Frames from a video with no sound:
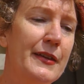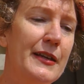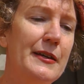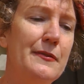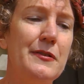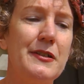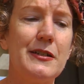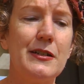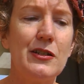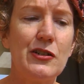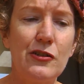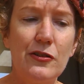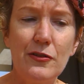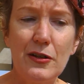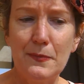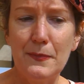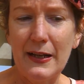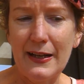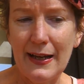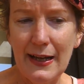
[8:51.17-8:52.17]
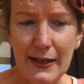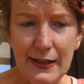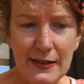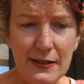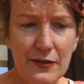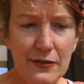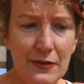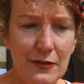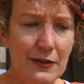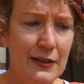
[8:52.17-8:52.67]
It was at Echuca
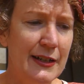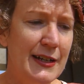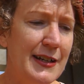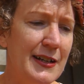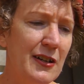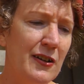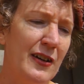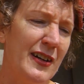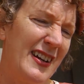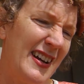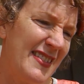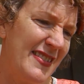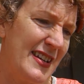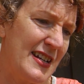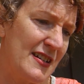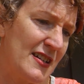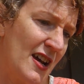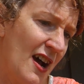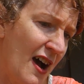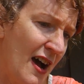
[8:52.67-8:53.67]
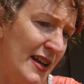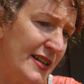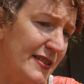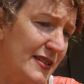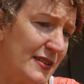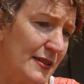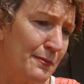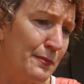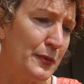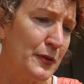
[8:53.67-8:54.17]
Mechanics Hall, and he got, I think,
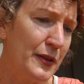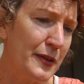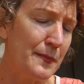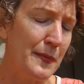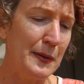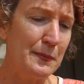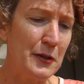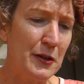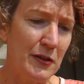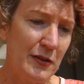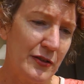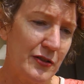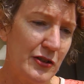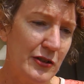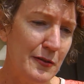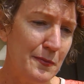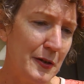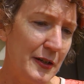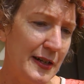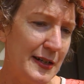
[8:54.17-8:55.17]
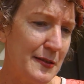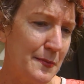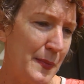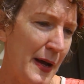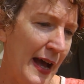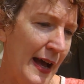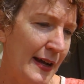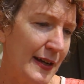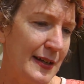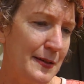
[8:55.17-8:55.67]
tights and put them up costume on his
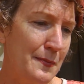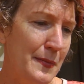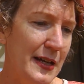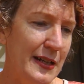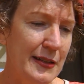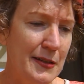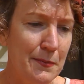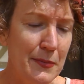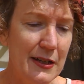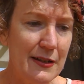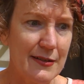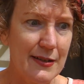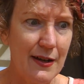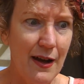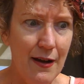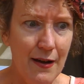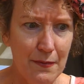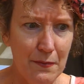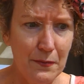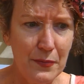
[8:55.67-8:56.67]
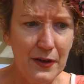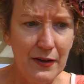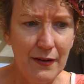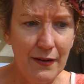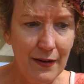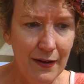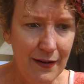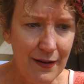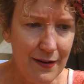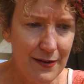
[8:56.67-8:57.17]
back and made the biggest hump,
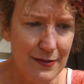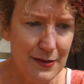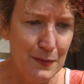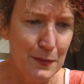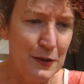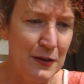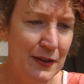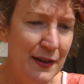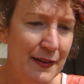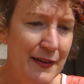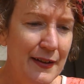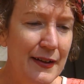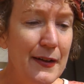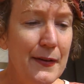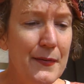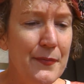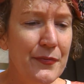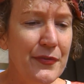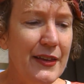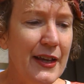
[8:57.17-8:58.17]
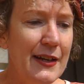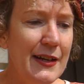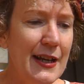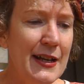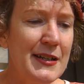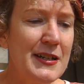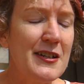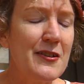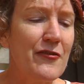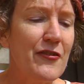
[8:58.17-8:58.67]
horrible, then
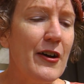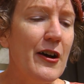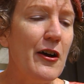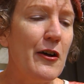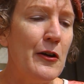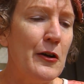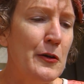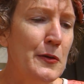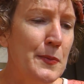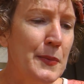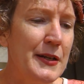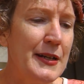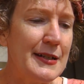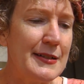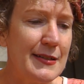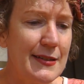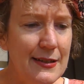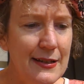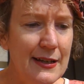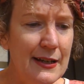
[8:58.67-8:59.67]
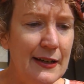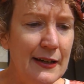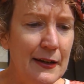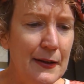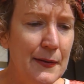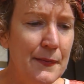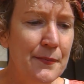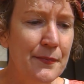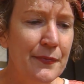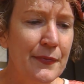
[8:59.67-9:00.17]
entered for opening
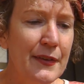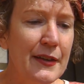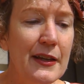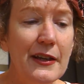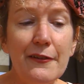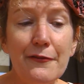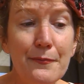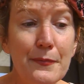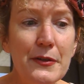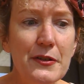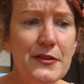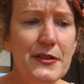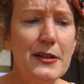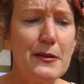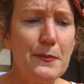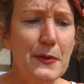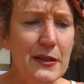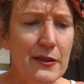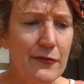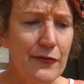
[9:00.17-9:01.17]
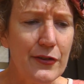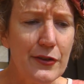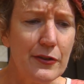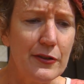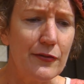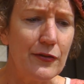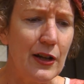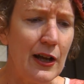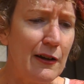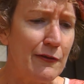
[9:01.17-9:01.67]
scene. If music be the food
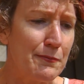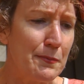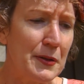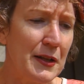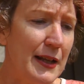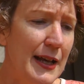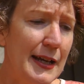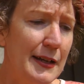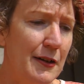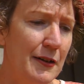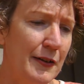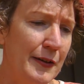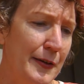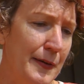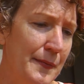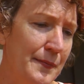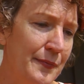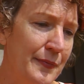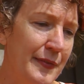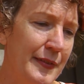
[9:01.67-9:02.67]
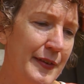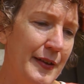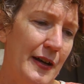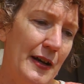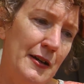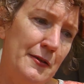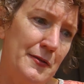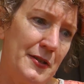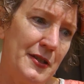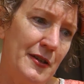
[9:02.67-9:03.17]
of love, play on.
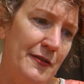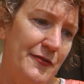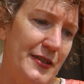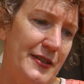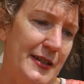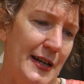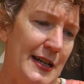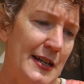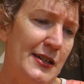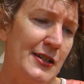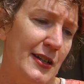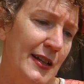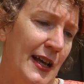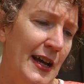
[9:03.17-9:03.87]
I was off stage,